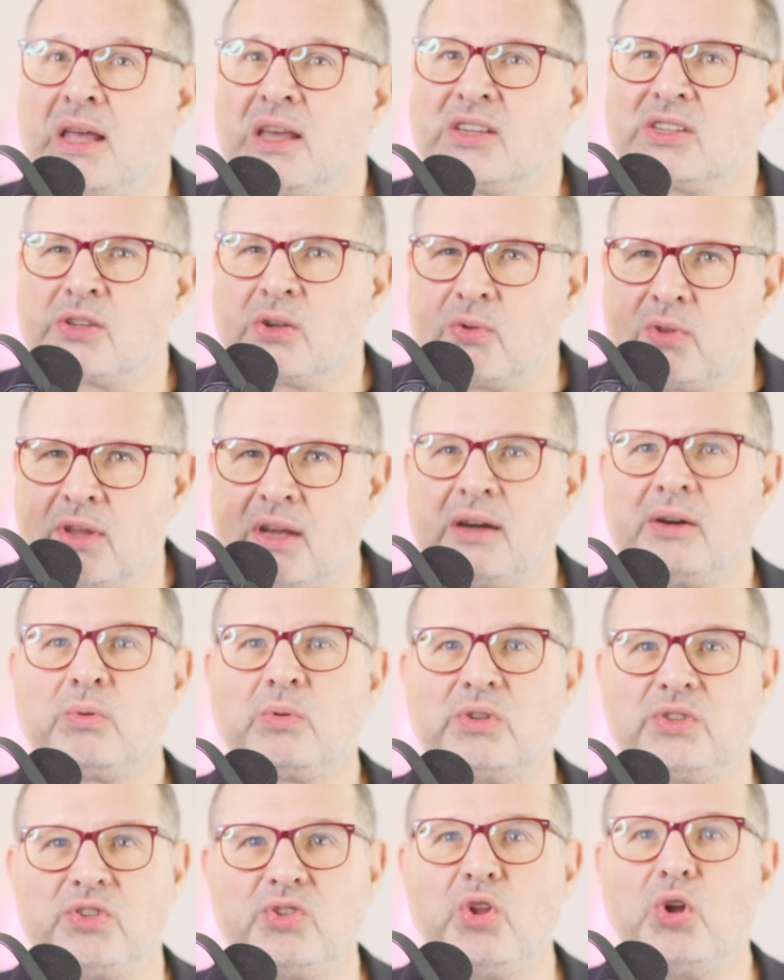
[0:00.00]
So there
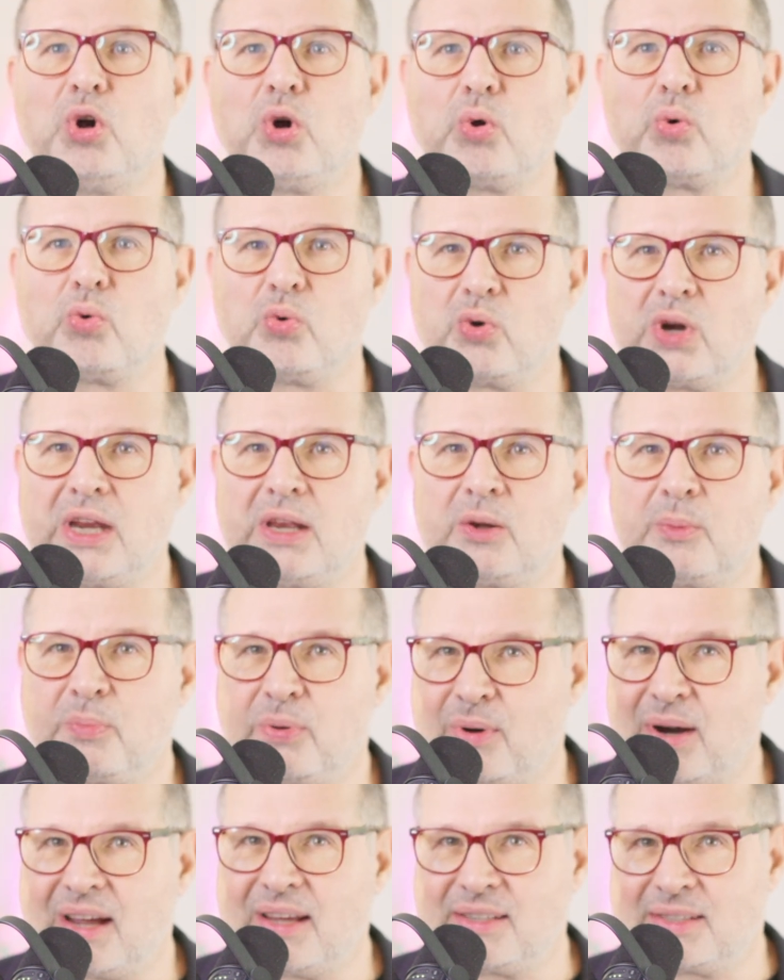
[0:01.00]
was no real
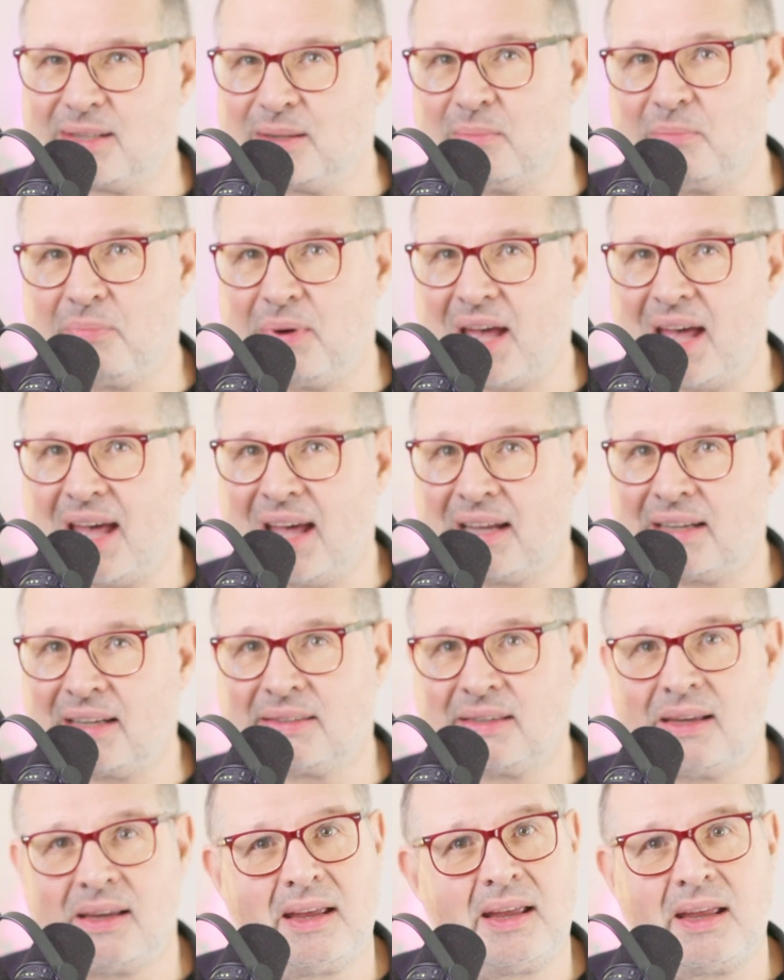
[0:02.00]
price
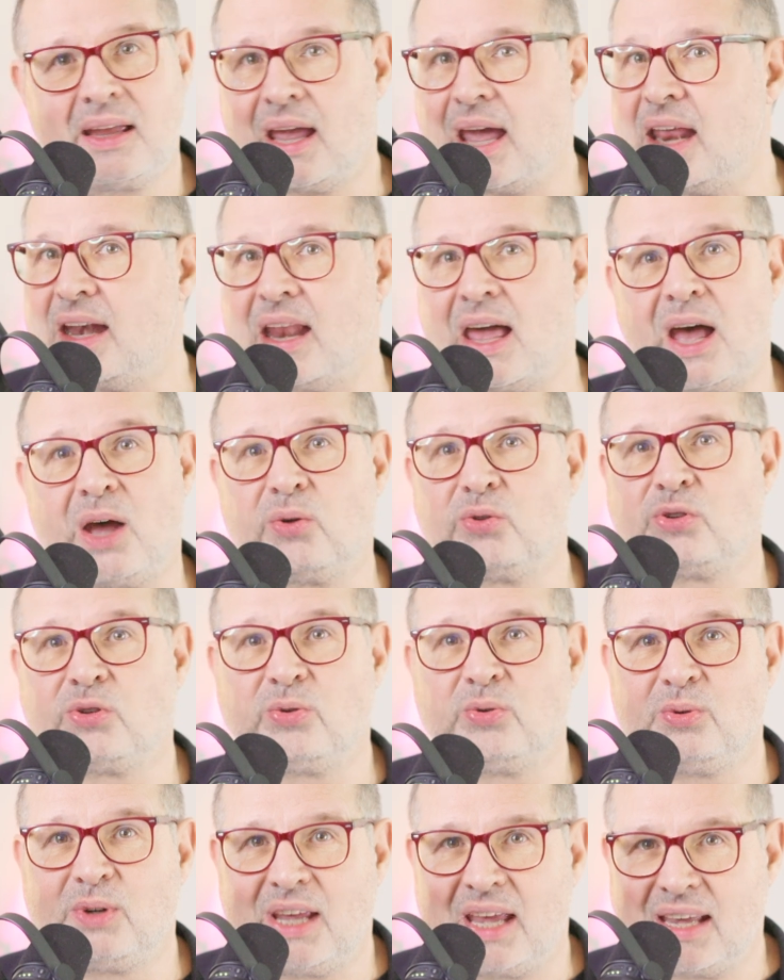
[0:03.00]
impact. And now
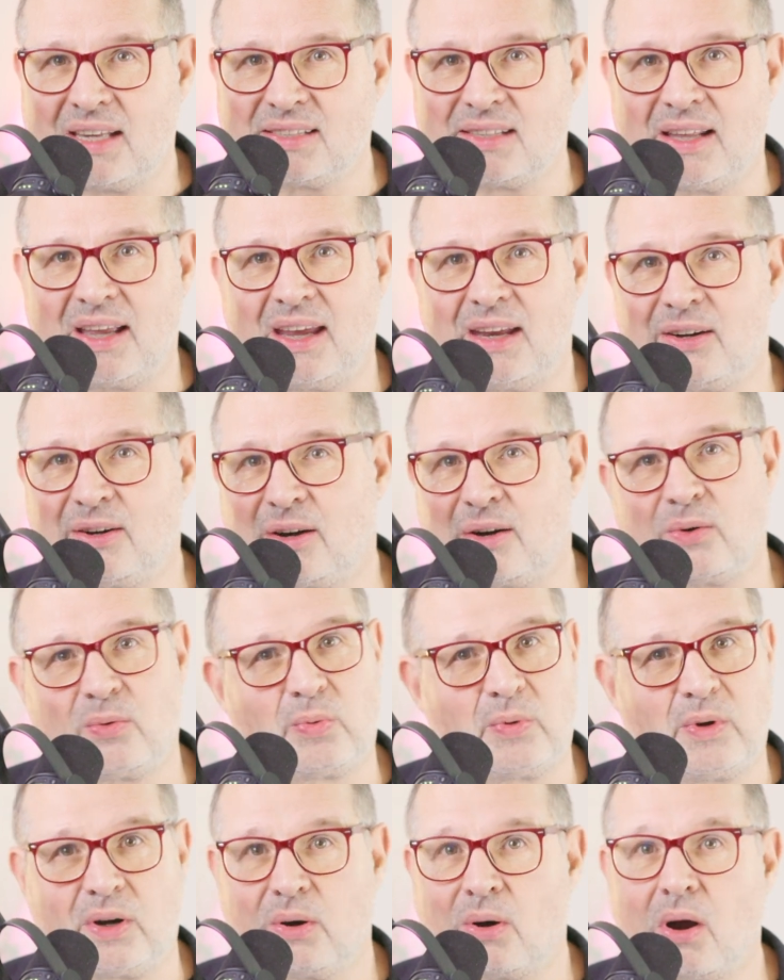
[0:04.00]
two days later,
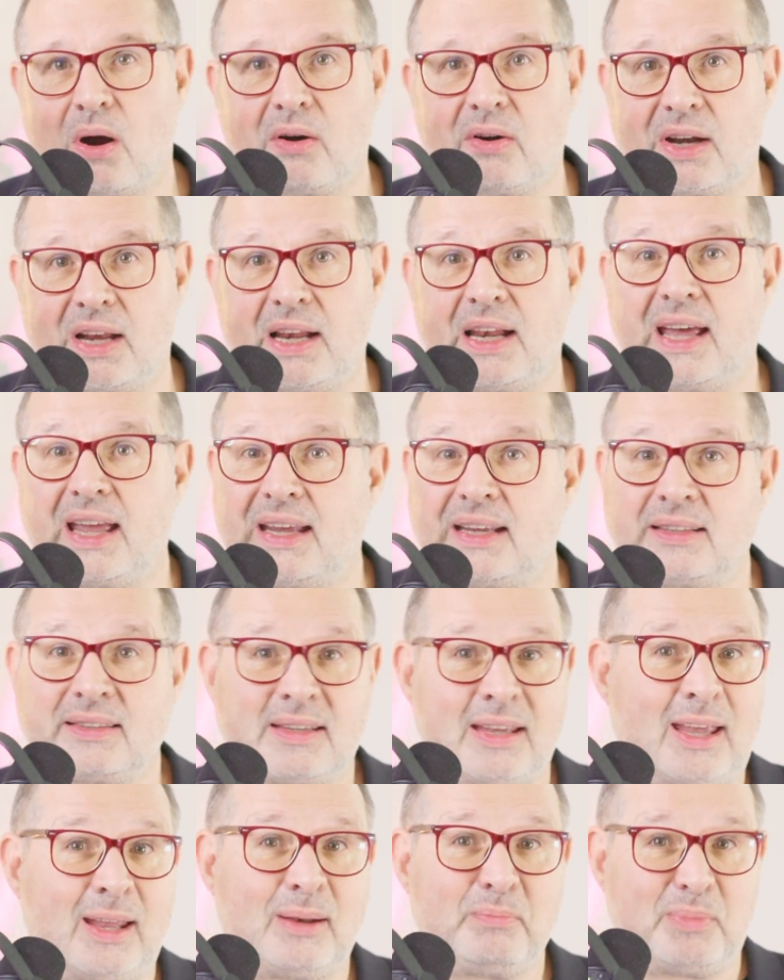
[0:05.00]
we're already like
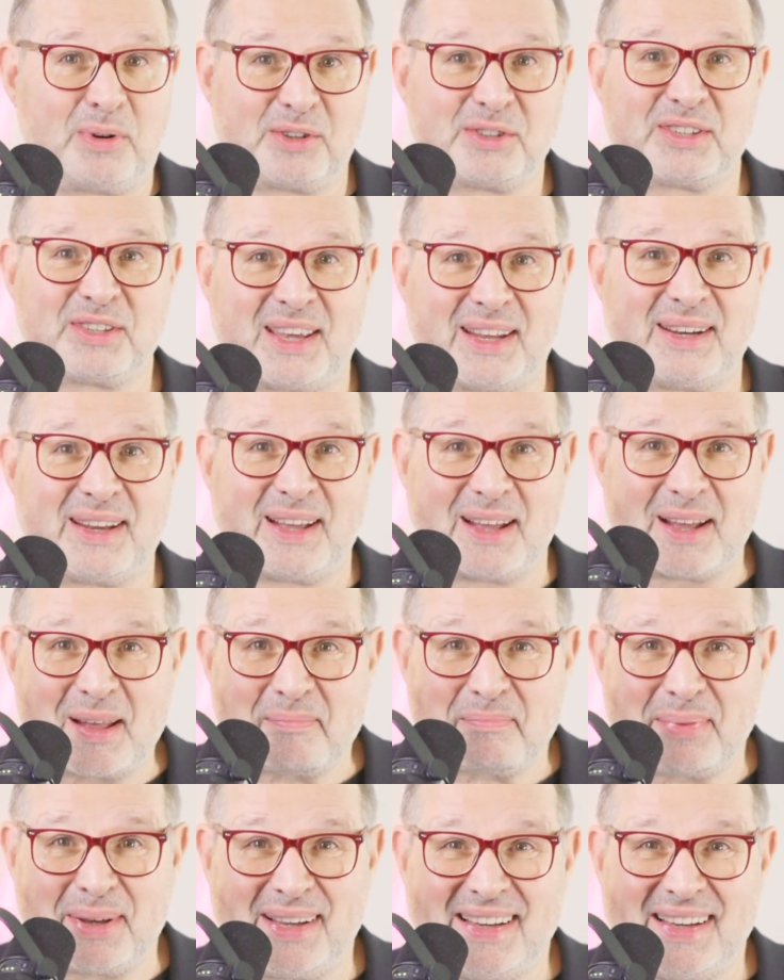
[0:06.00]
ten percent up.